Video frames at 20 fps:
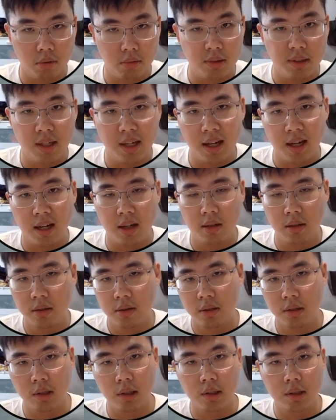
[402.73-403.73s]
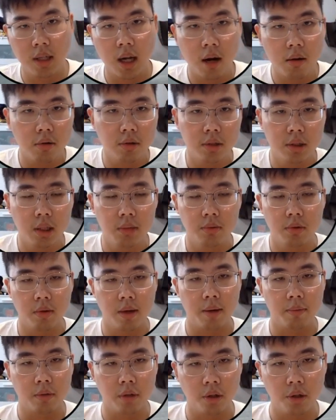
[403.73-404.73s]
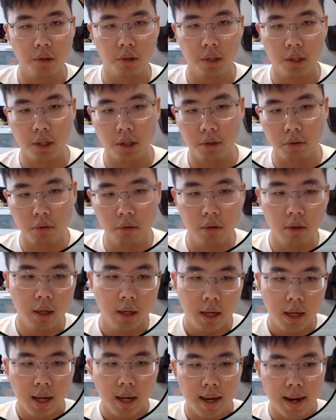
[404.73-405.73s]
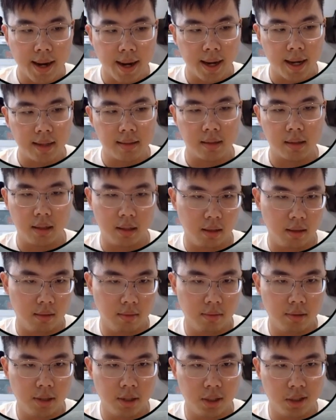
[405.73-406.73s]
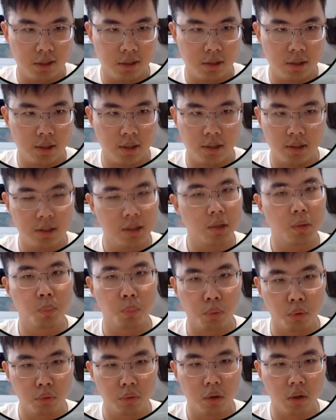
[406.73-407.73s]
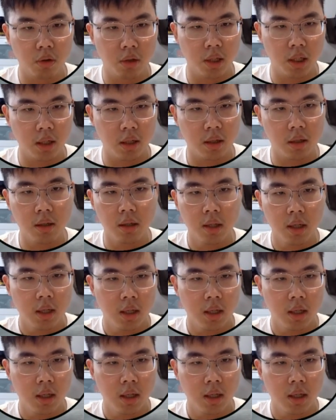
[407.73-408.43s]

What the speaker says: Yeah, Cesaro seems to have turned heel, and he's just brutal here.